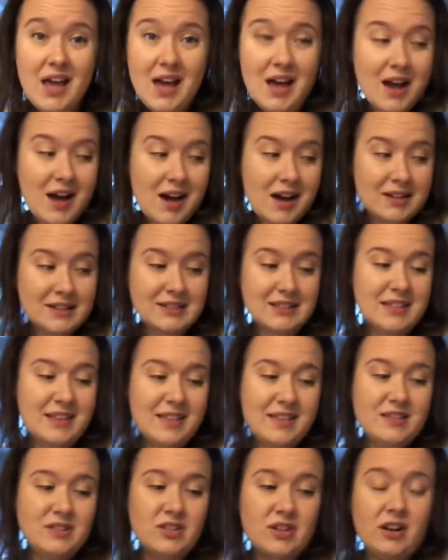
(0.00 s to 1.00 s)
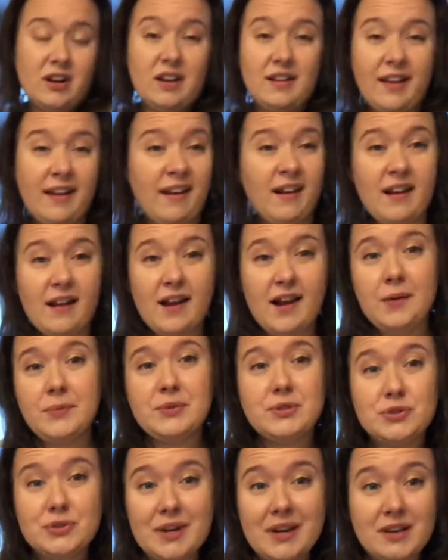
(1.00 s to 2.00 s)
Honestly, these are all a hit. I
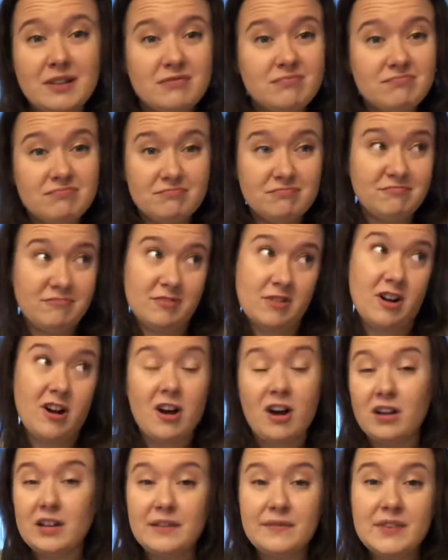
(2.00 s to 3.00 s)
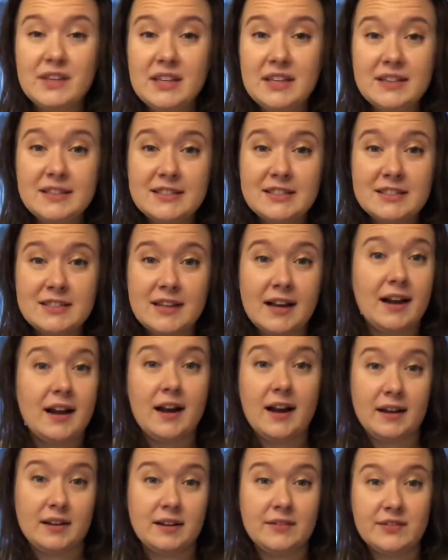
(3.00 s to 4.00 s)
would drink all of these.
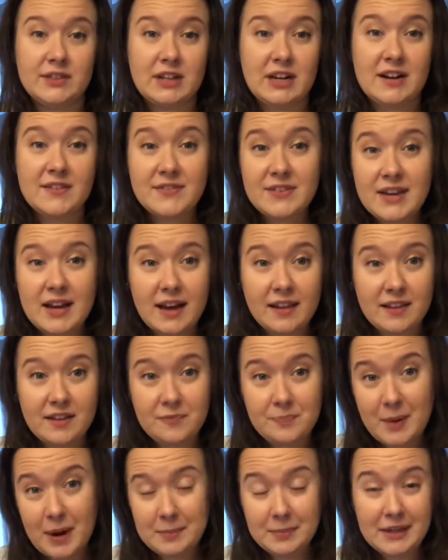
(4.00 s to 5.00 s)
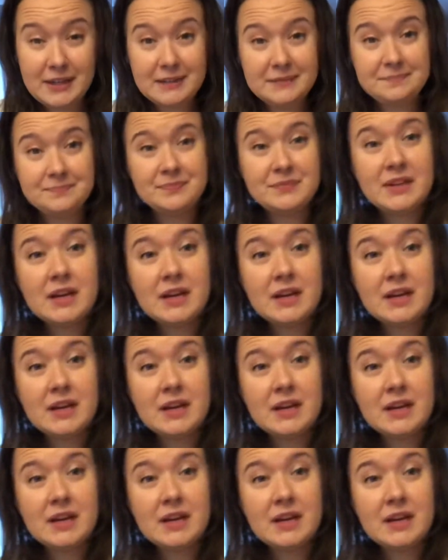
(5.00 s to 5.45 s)
I love coffee, I love pumpkin.